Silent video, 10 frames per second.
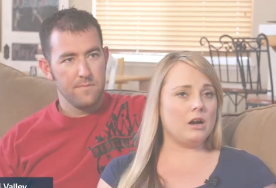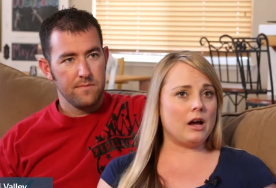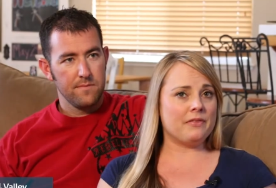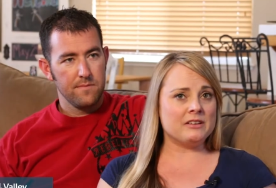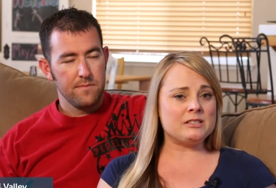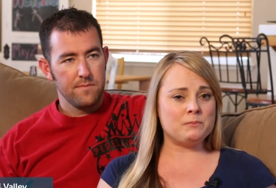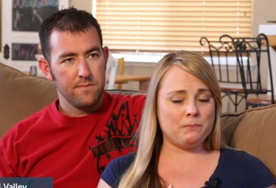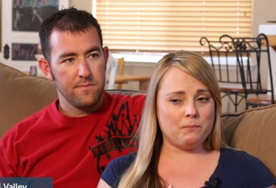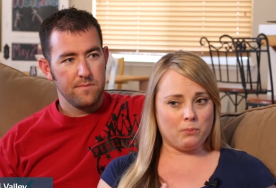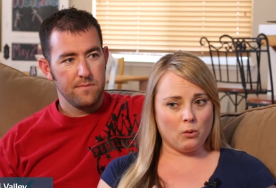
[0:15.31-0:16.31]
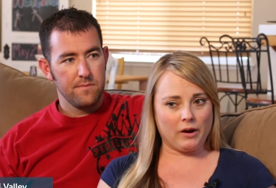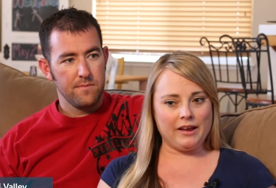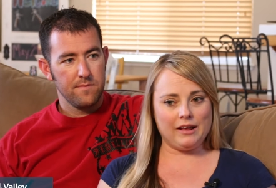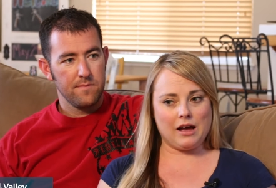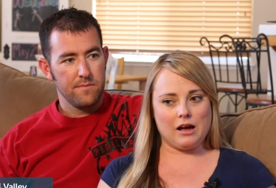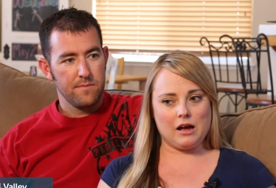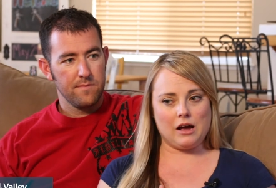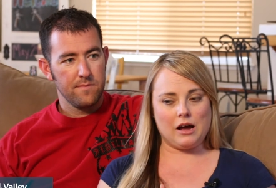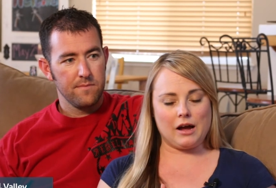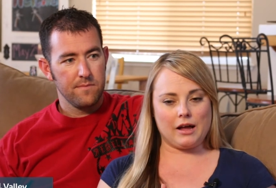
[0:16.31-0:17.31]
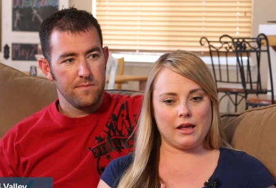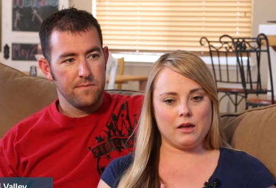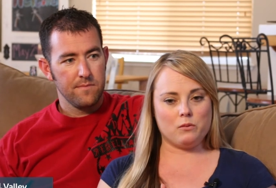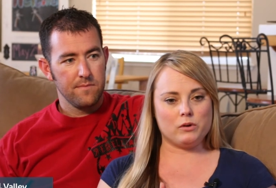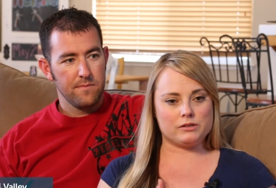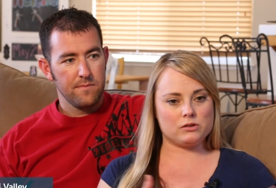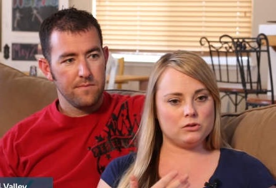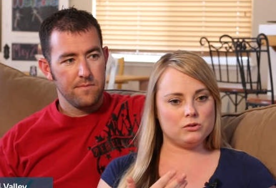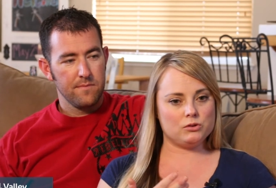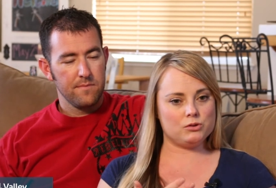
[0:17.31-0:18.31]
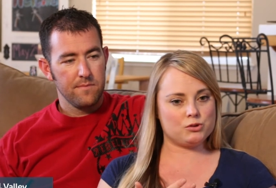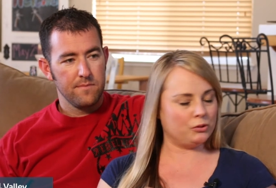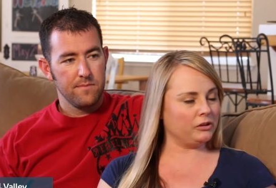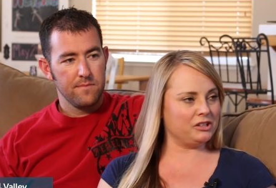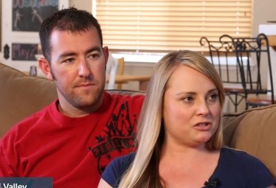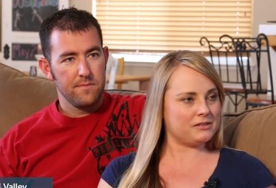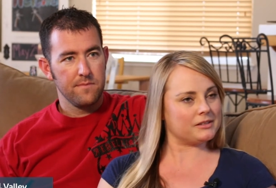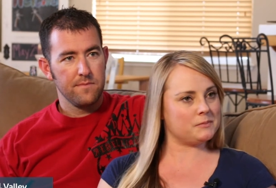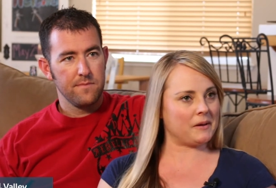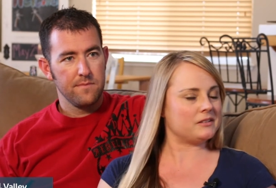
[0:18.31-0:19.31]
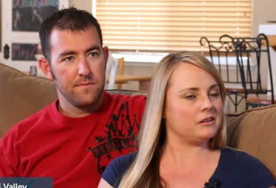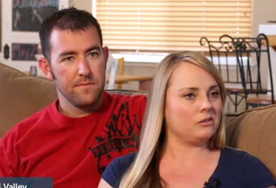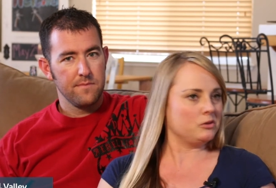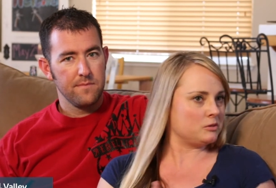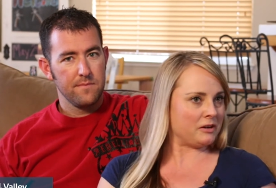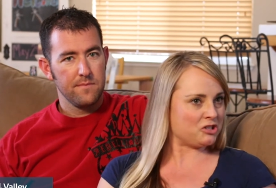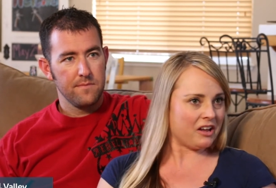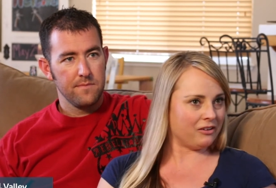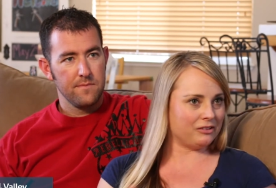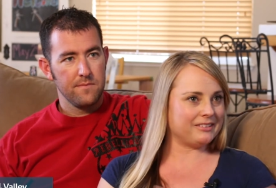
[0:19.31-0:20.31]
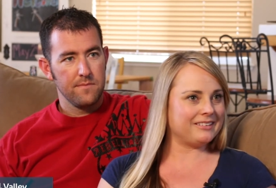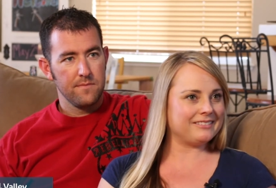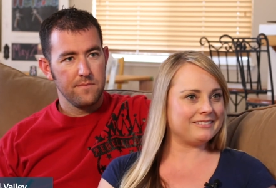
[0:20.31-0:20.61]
Speaker 1: At this point, I was truly just expecting to lose my child.